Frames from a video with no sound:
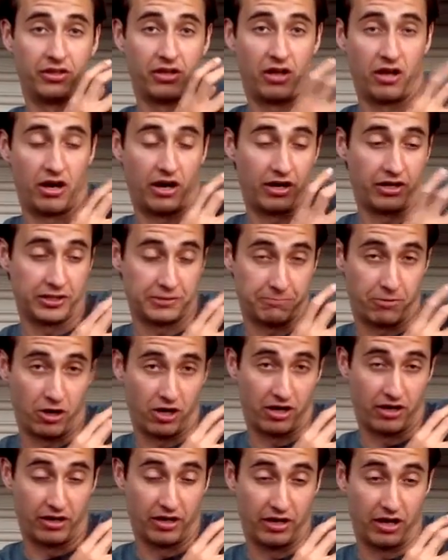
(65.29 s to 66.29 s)
Hardest
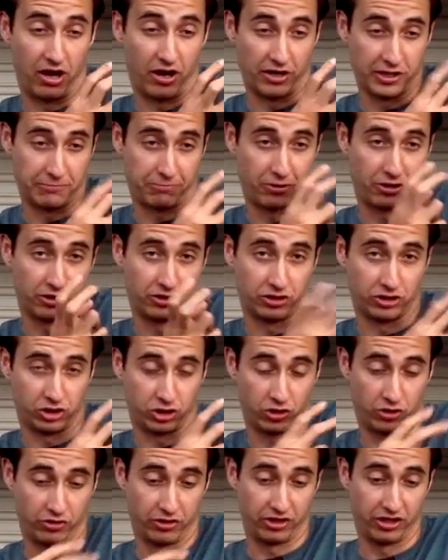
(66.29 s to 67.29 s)
part is the
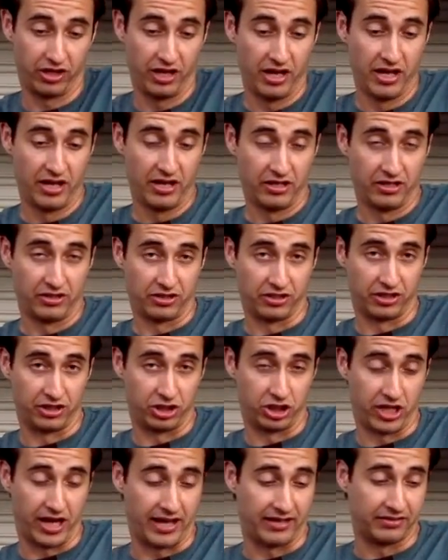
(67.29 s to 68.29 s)
shoulder to the
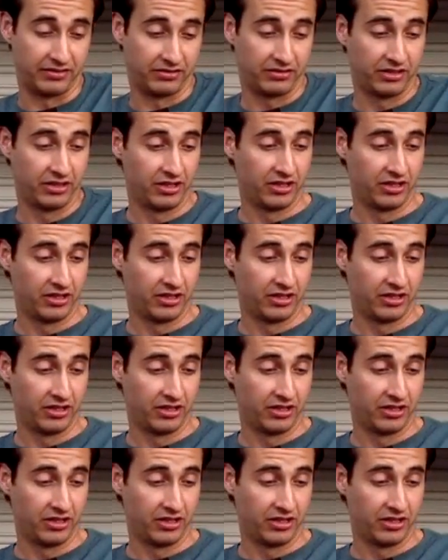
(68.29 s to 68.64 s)
chest.